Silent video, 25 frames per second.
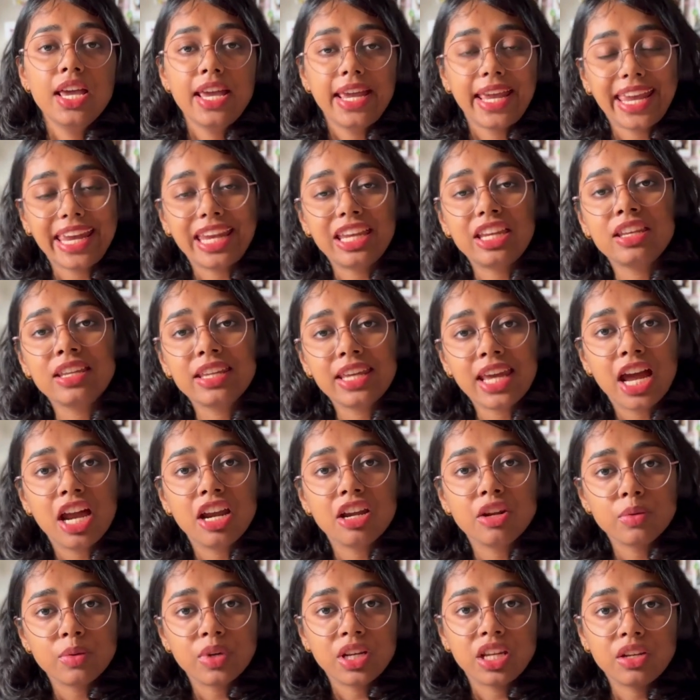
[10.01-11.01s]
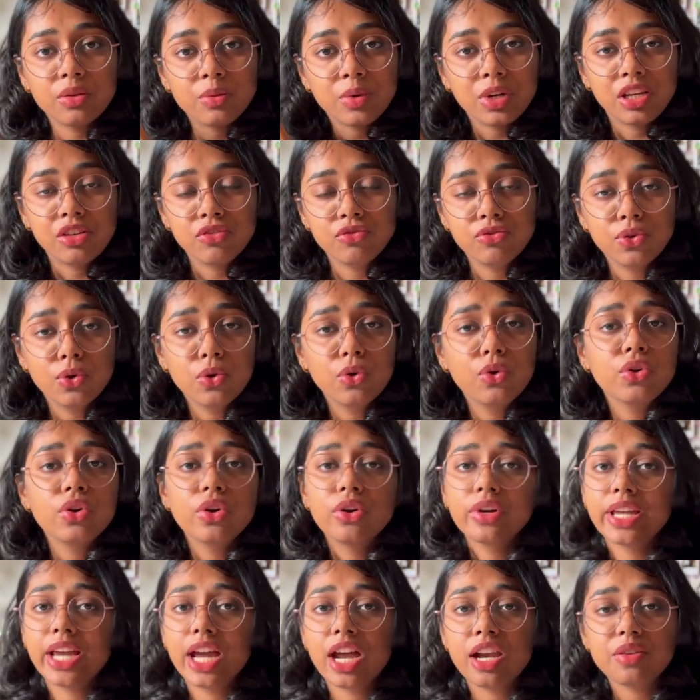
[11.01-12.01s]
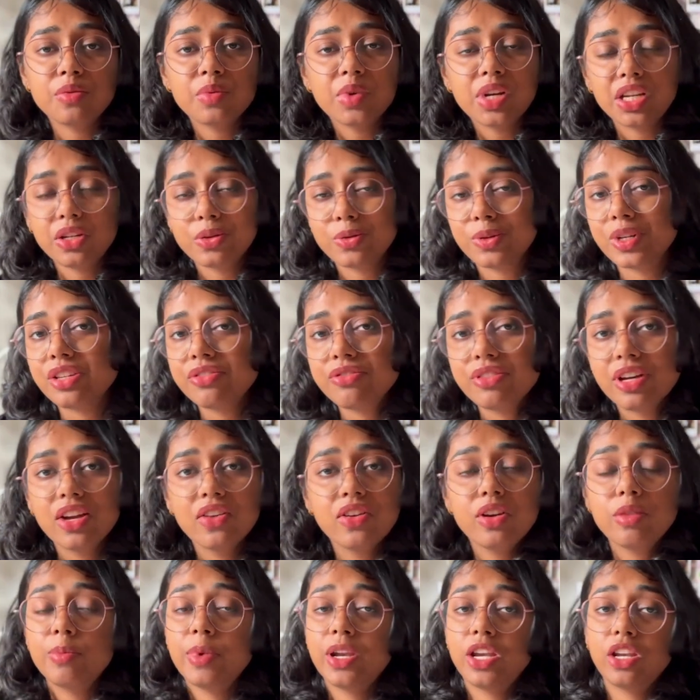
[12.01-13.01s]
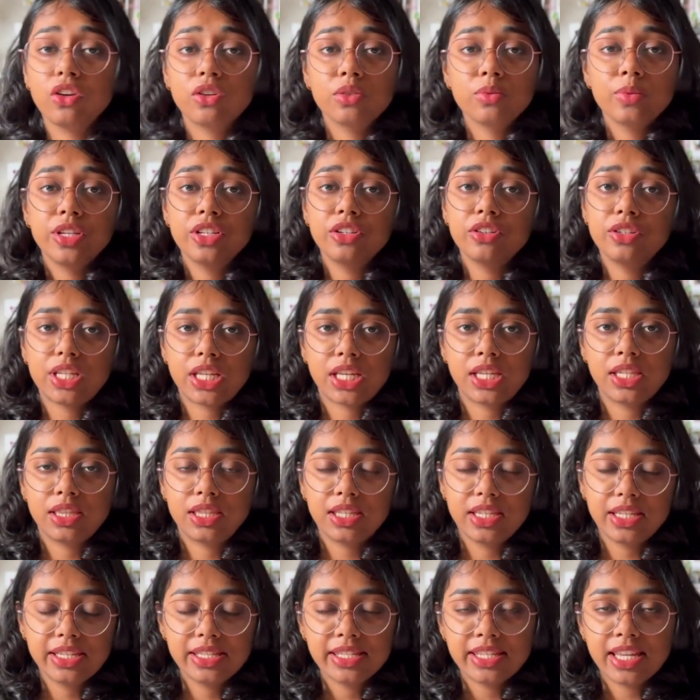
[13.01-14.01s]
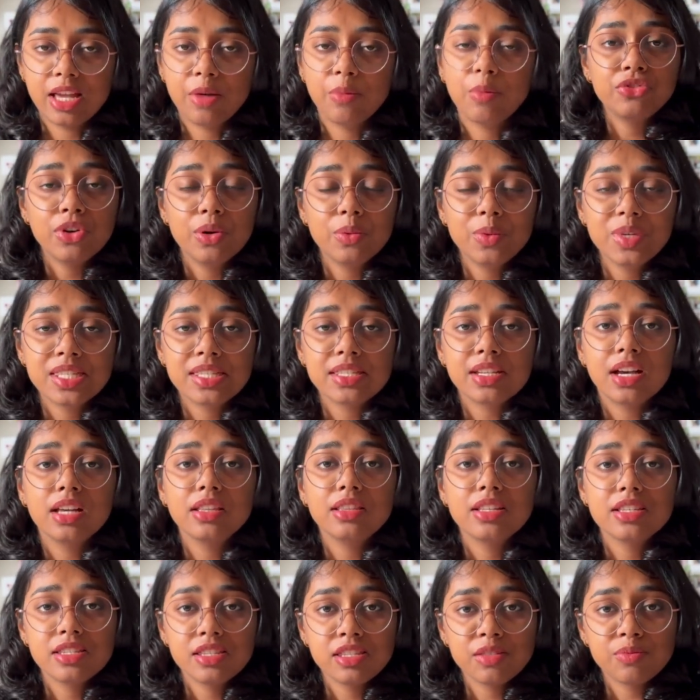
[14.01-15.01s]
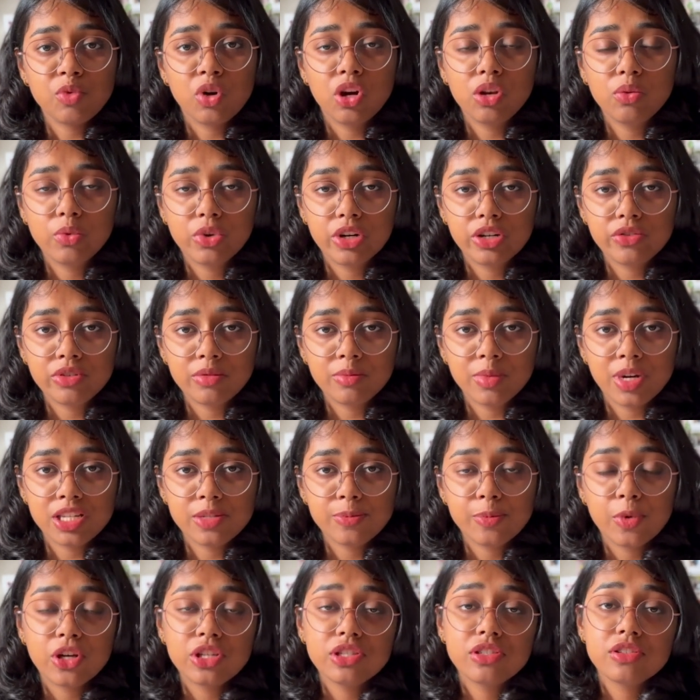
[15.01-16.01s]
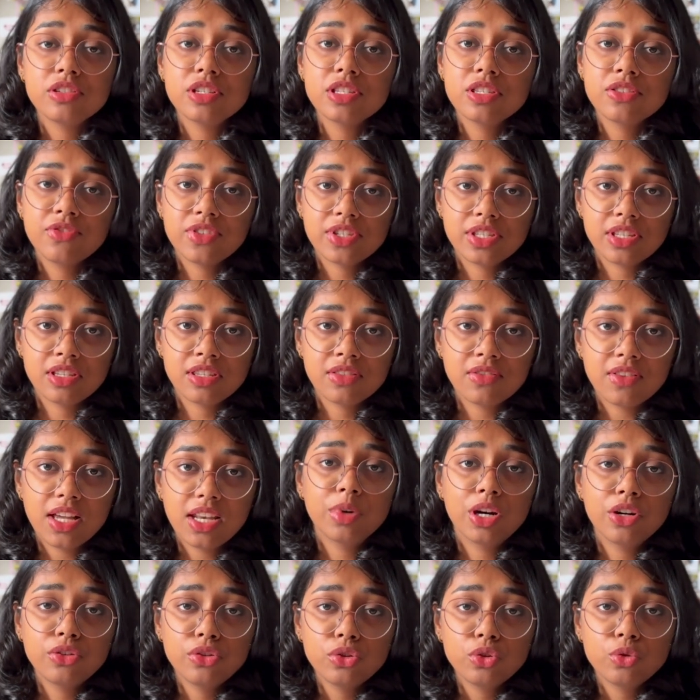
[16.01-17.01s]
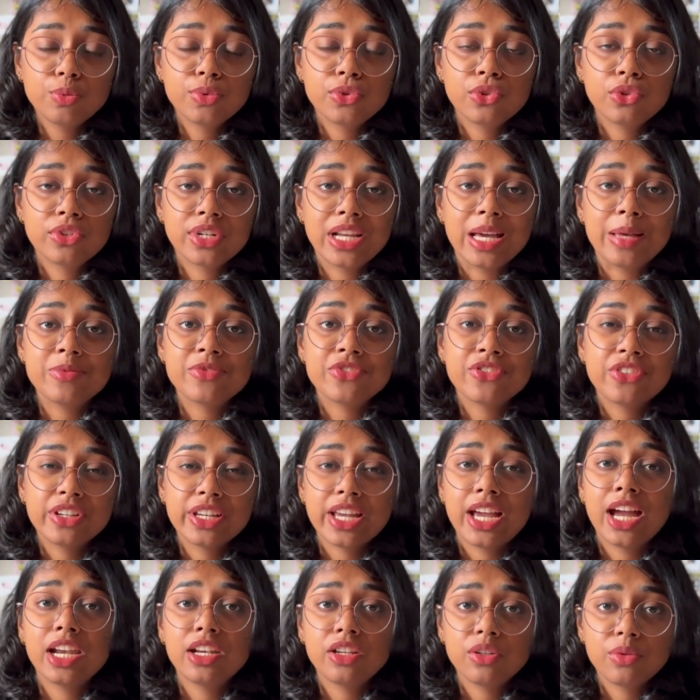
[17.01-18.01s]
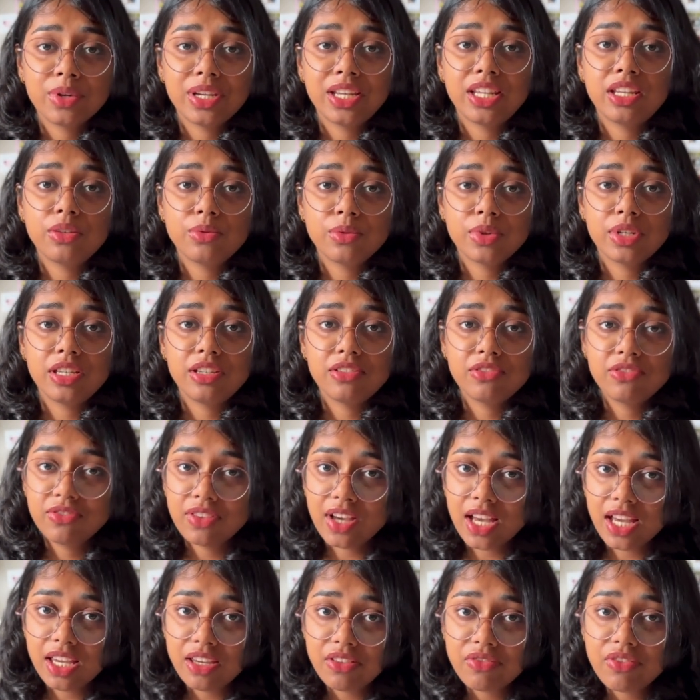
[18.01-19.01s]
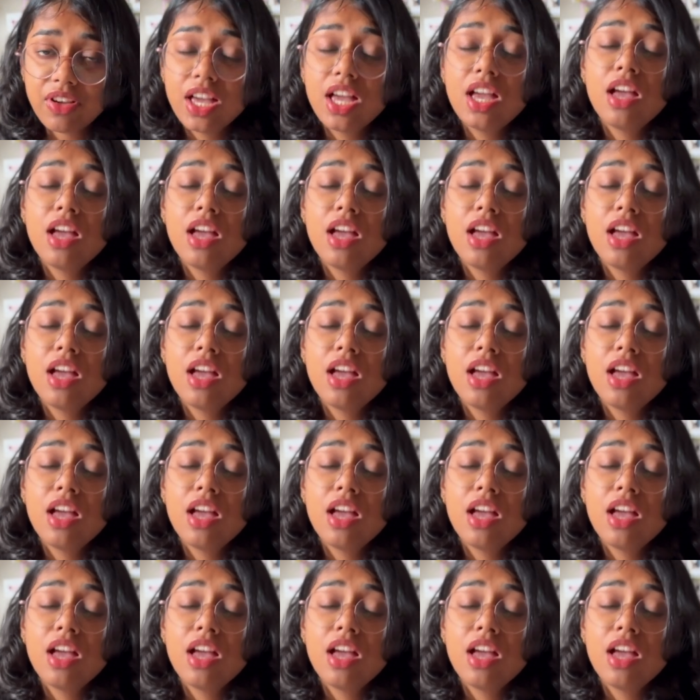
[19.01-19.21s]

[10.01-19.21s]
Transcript: in CAT 2024 or CAT 2025, depending on when you're taking the exam. Before we start, there's a small word from our sponsors, Physics Wala. About 2 programs for CAT 2025.